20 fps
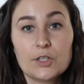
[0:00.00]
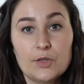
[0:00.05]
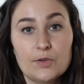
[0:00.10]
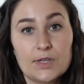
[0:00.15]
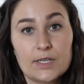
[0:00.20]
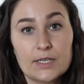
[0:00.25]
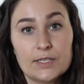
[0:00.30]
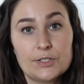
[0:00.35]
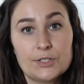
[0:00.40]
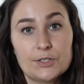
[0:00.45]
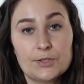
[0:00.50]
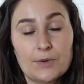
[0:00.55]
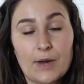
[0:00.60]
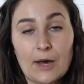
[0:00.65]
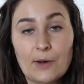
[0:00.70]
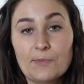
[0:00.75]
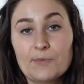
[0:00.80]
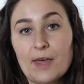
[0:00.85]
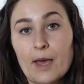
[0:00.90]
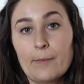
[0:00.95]
You need to
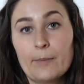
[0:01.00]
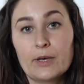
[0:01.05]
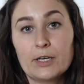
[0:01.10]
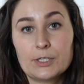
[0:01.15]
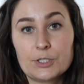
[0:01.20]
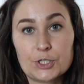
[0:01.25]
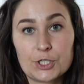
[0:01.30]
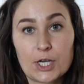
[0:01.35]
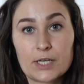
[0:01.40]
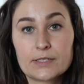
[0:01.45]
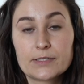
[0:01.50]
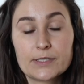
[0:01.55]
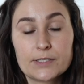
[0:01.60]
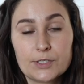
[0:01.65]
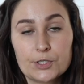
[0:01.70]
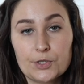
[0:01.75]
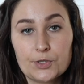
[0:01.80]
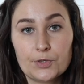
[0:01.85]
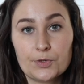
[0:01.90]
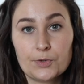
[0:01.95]
help them adjust
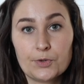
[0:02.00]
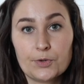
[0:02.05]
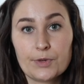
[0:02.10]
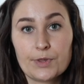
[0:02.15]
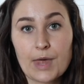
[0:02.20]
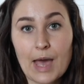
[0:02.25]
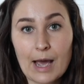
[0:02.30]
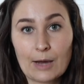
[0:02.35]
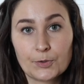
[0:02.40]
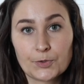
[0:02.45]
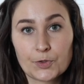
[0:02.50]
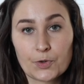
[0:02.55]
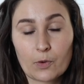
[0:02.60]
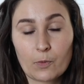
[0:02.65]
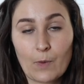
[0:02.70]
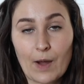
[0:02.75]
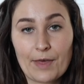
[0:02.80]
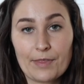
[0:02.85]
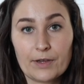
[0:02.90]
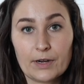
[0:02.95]
to the outdoor
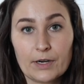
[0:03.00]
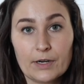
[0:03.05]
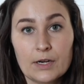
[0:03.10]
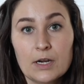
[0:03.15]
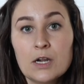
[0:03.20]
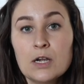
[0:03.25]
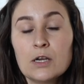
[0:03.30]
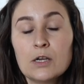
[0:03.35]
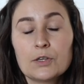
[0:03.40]
weather.